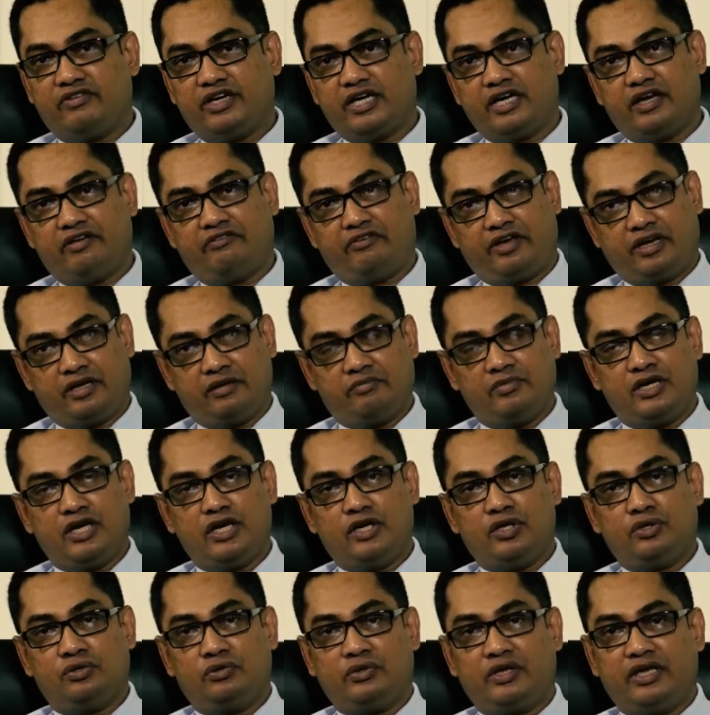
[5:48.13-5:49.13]
what I
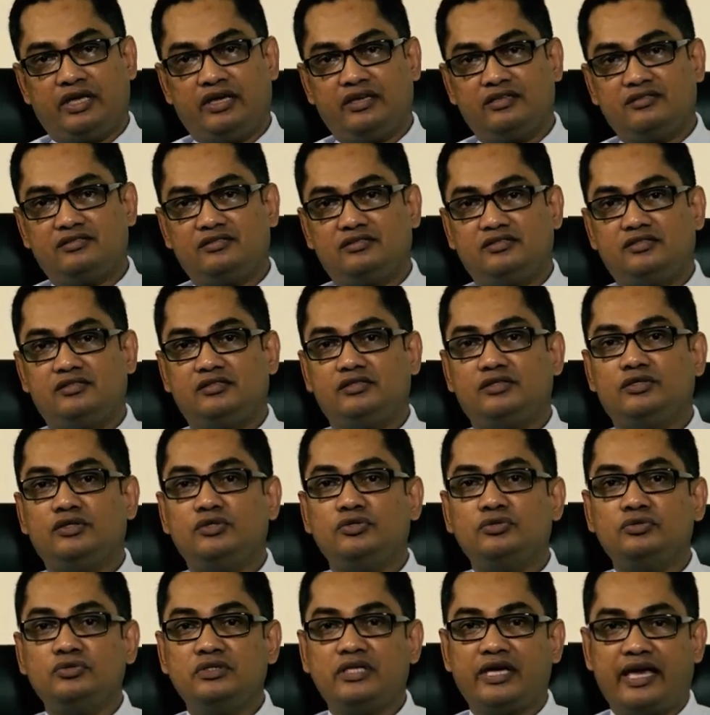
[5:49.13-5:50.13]
recommend you is
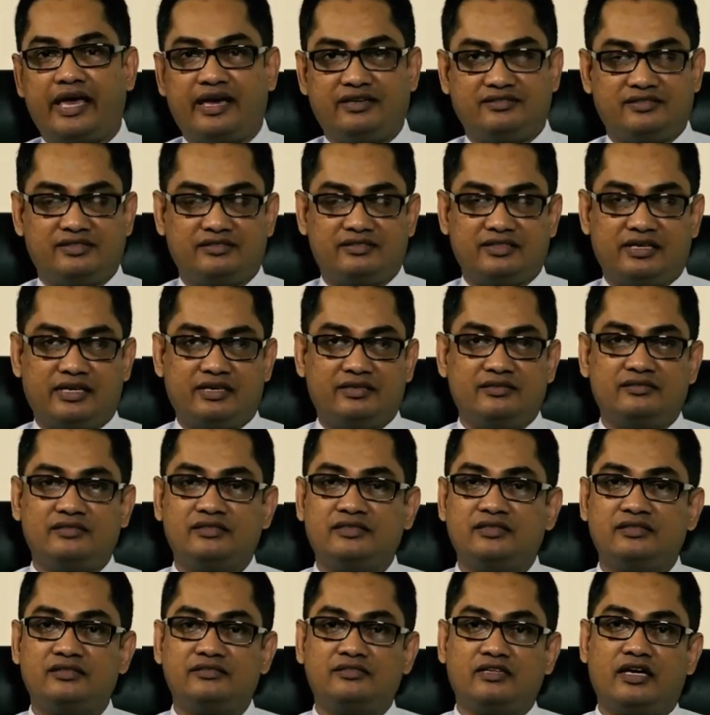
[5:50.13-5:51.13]
to do the
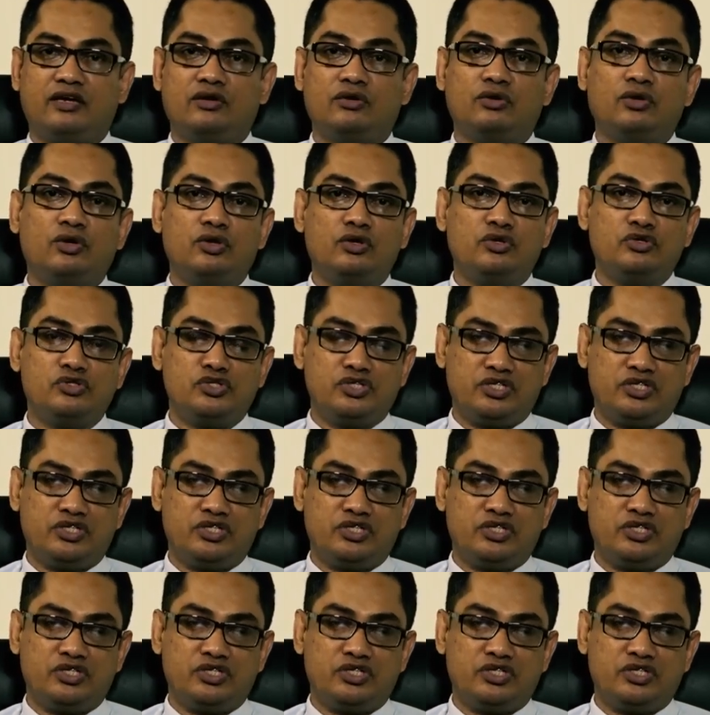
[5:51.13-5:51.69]
exercises and go to